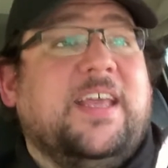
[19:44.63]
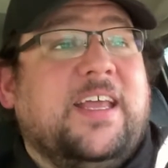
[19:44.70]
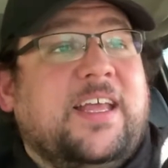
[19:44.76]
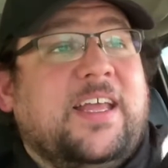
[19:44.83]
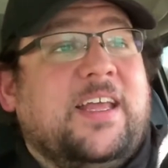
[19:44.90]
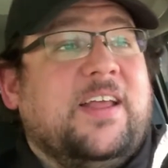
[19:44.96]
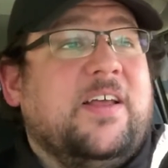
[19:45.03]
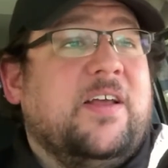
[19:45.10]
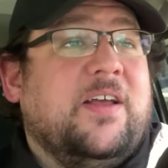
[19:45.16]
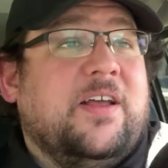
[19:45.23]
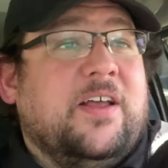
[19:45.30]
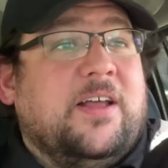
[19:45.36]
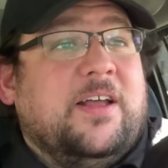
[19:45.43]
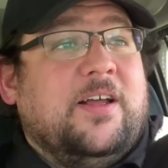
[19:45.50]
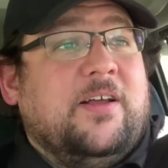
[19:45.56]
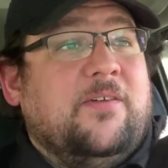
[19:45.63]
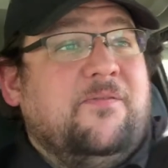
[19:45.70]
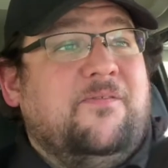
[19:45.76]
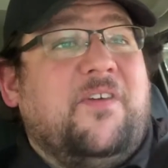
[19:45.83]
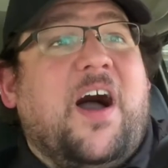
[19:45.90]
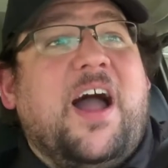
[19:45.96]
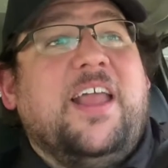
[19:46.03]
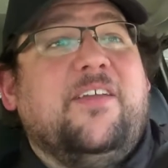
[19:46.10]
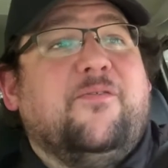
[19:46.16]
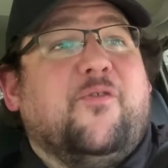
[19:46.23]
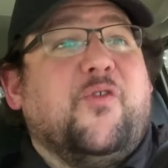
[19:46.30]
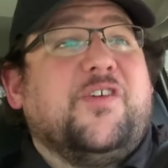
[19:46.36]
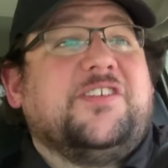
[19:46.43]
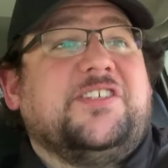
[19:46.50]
vying for